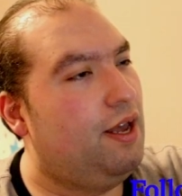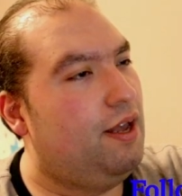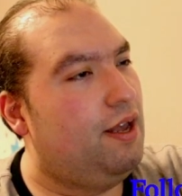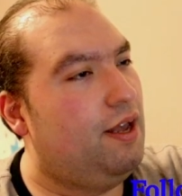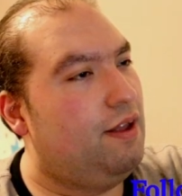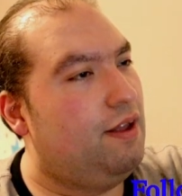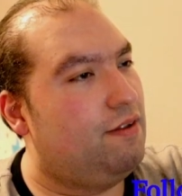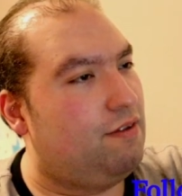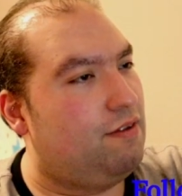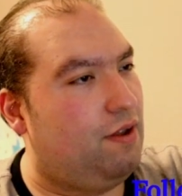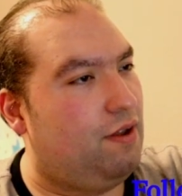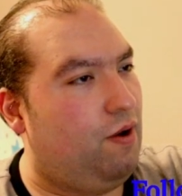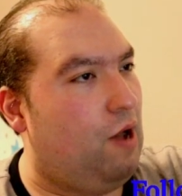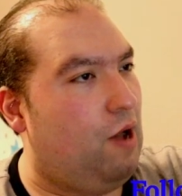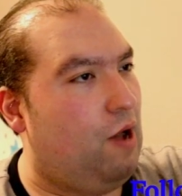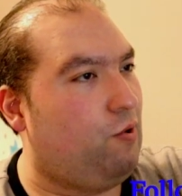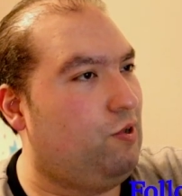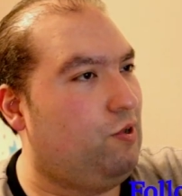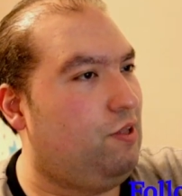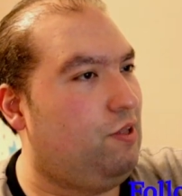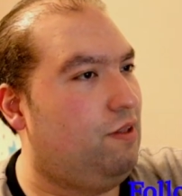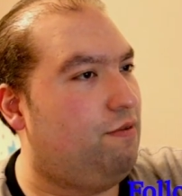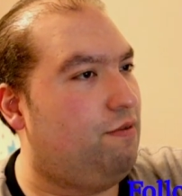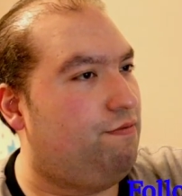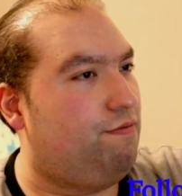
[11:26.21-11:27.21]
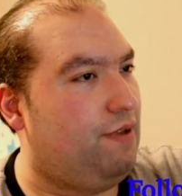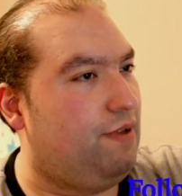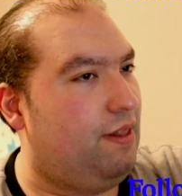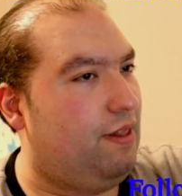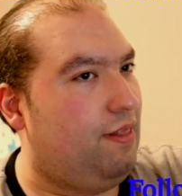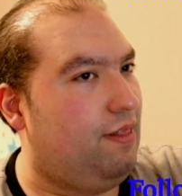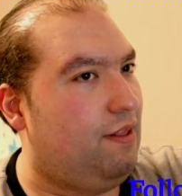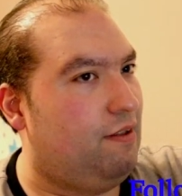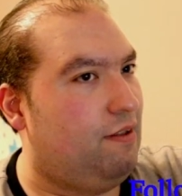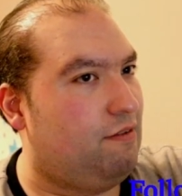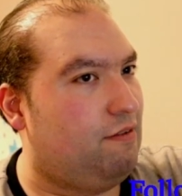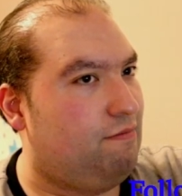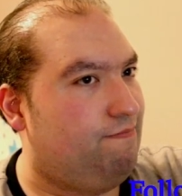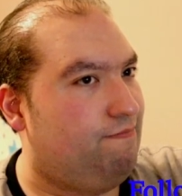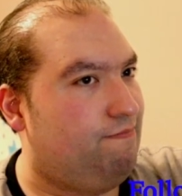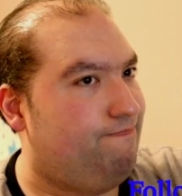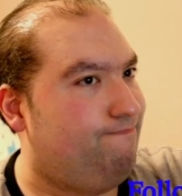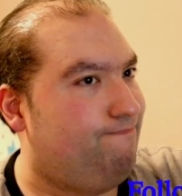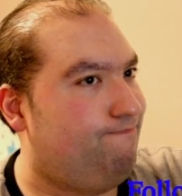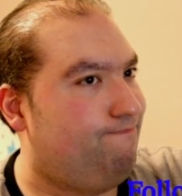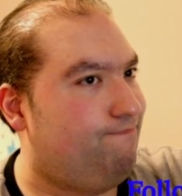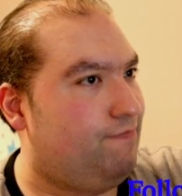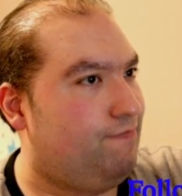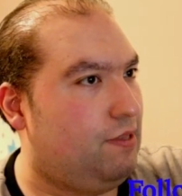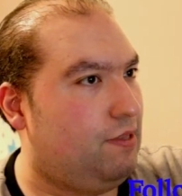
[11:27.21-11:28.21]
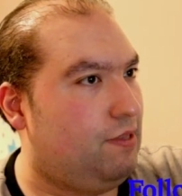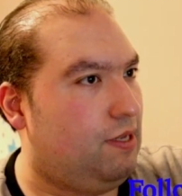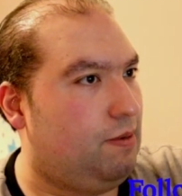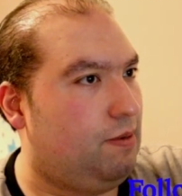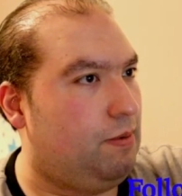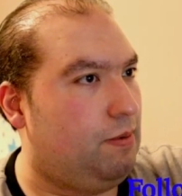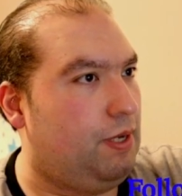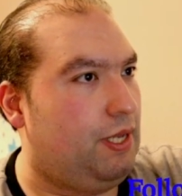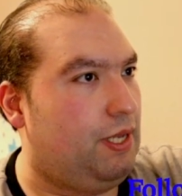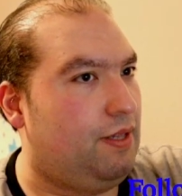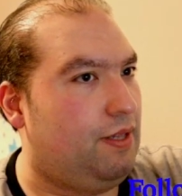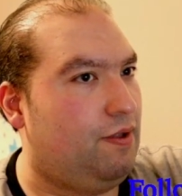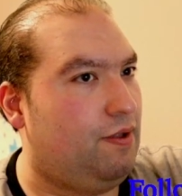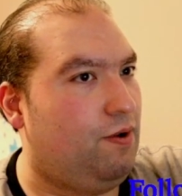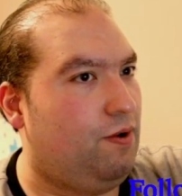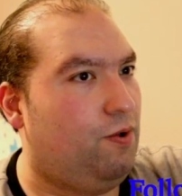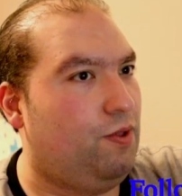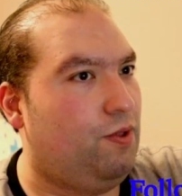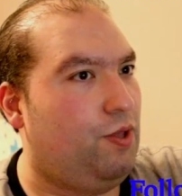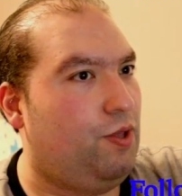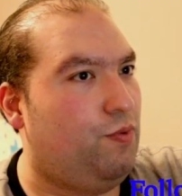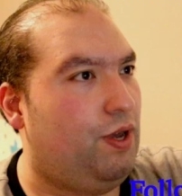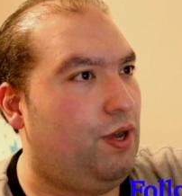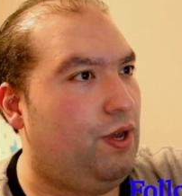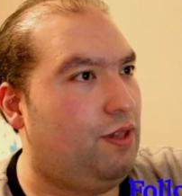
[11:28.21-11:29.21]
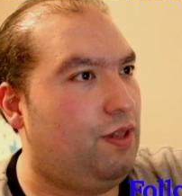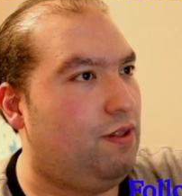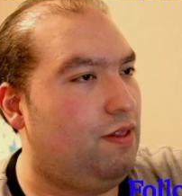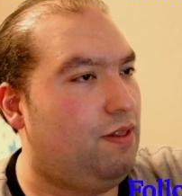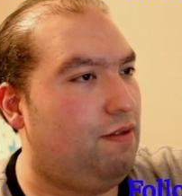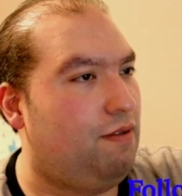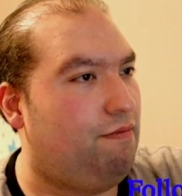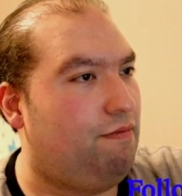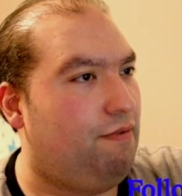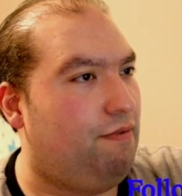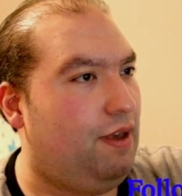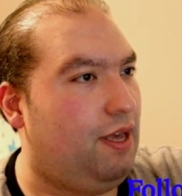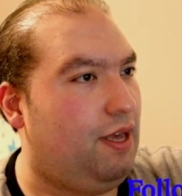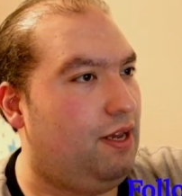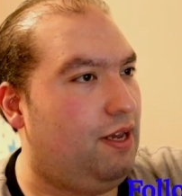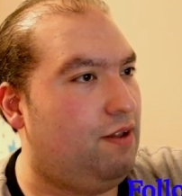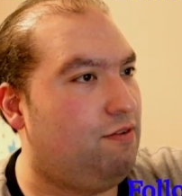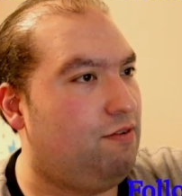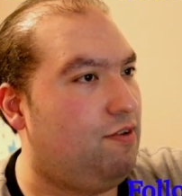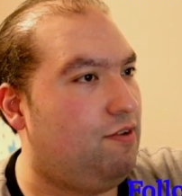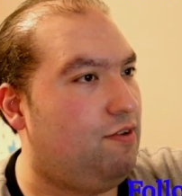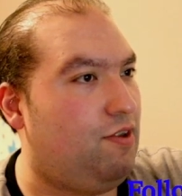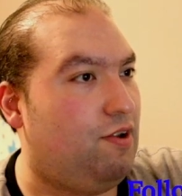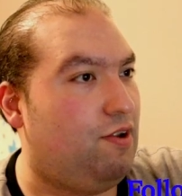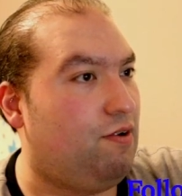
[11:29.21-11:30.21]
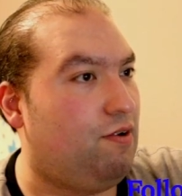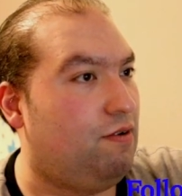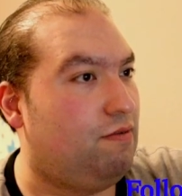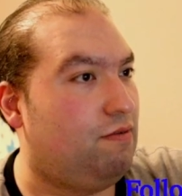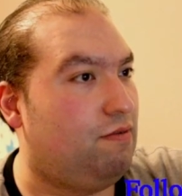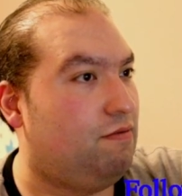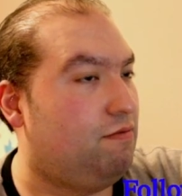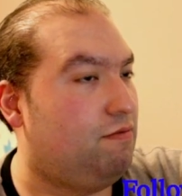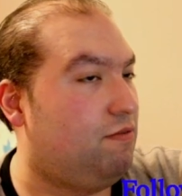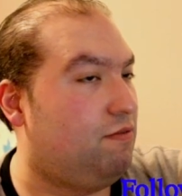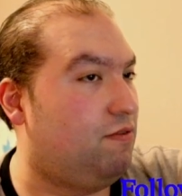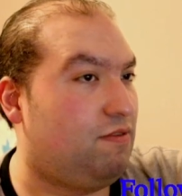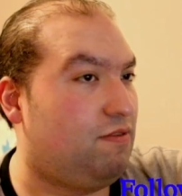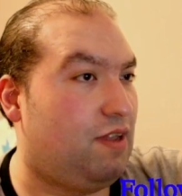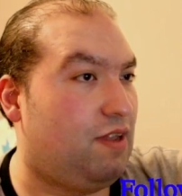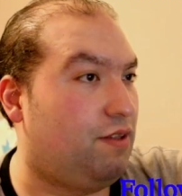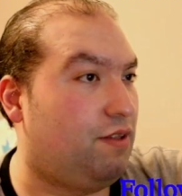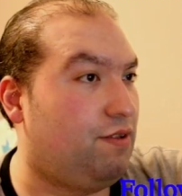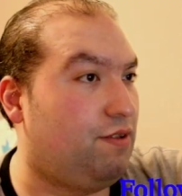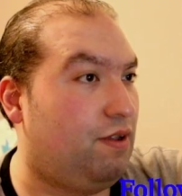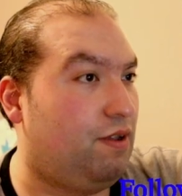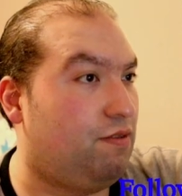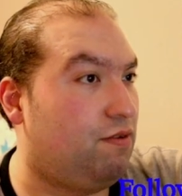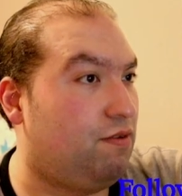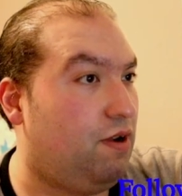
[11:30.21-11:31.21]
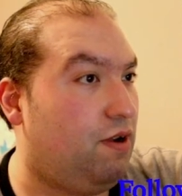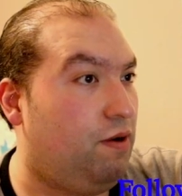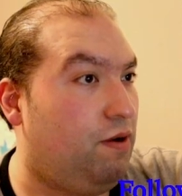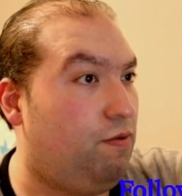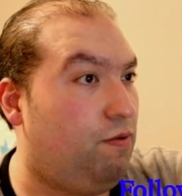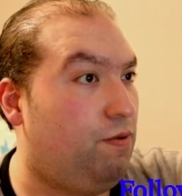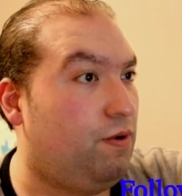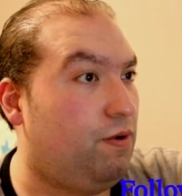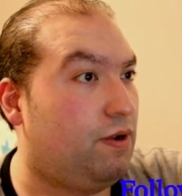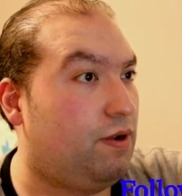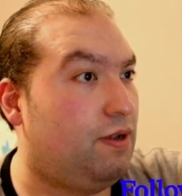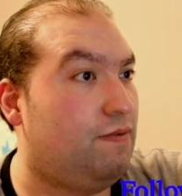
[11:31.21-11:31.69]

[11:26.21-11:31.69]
So how could you defend this? I mean, the only way to defend is here, to sack the entire rook.